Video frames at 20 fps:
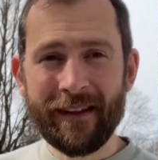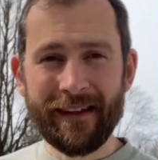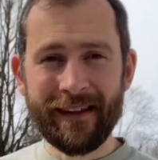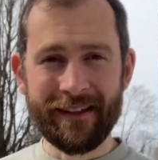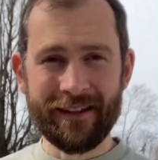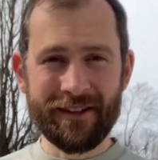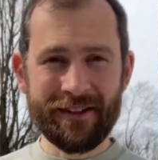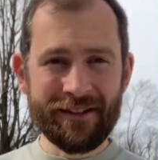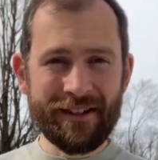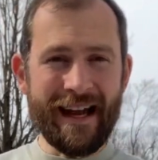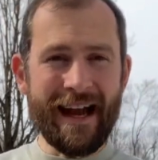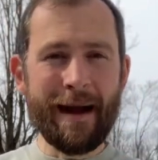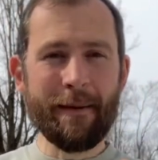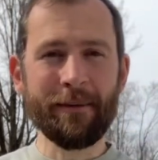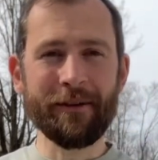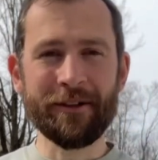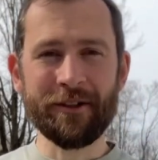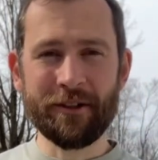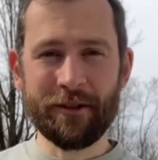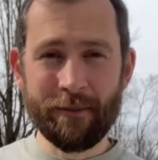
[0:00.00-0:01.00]

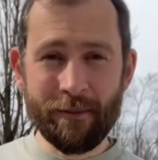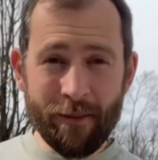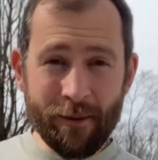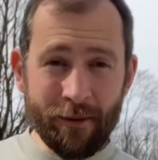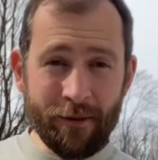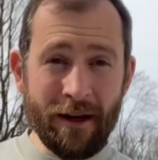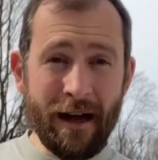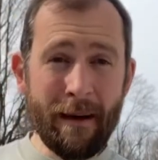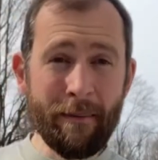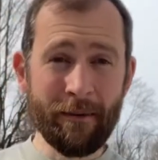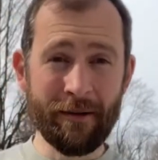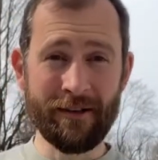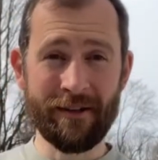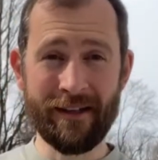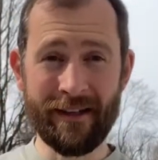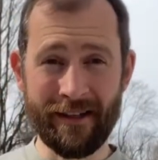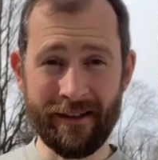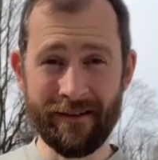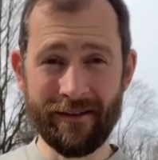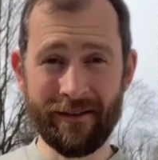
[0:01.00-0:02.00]
establish
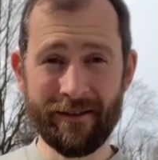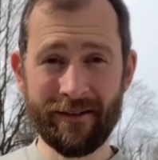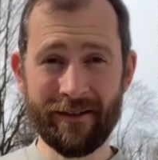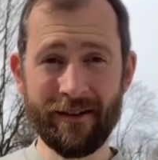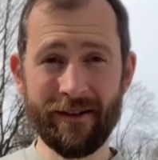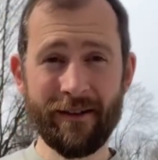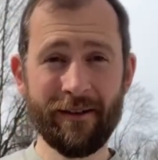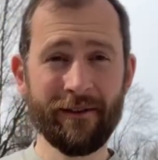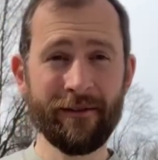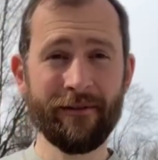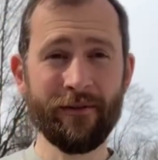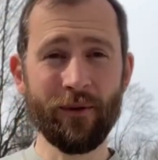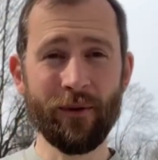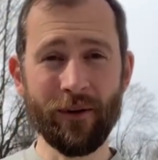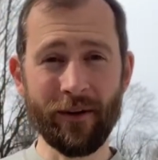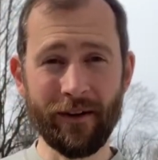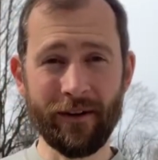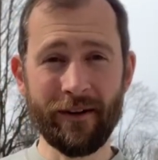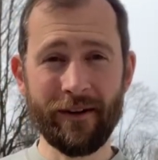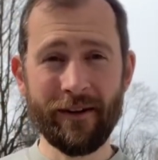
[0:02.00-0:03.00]
properties
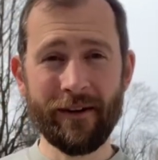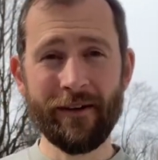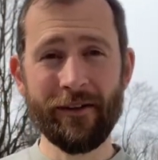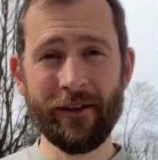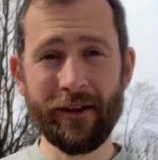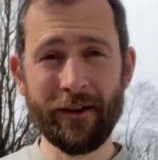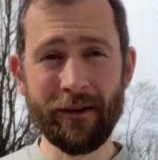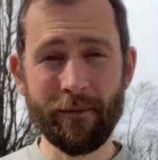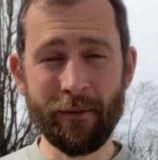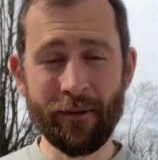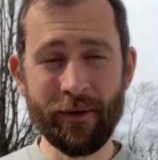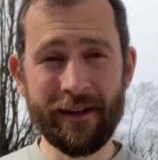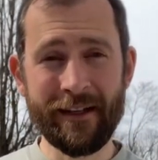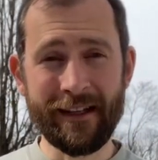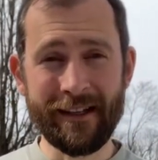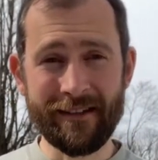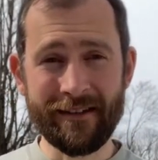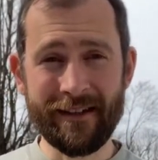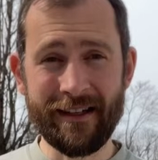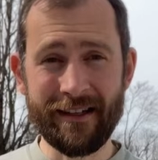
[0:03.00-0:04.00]
for their
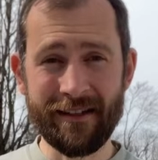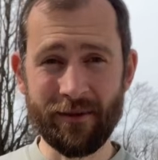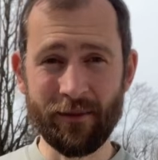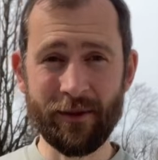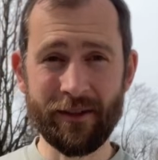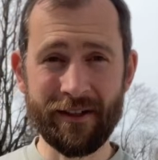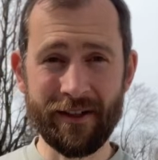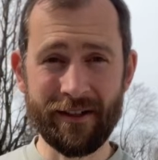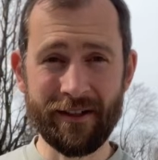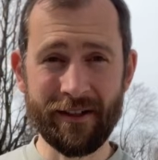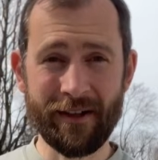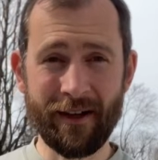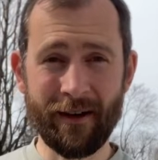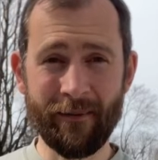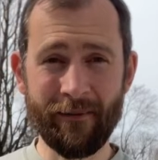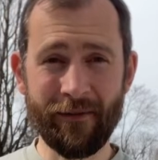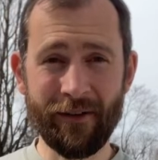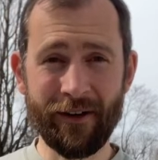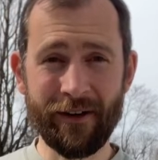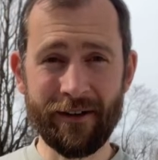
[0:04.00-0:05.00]
breeding season, which is to
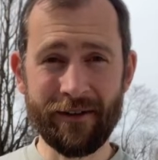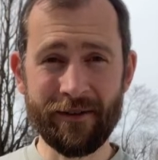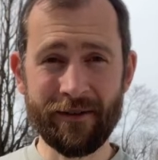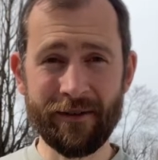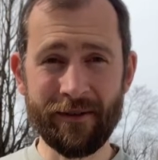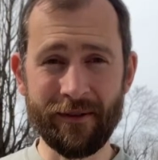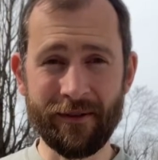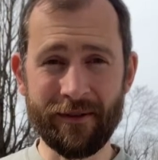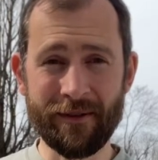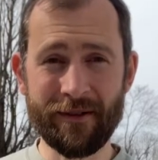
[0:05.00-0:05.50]
come very soon.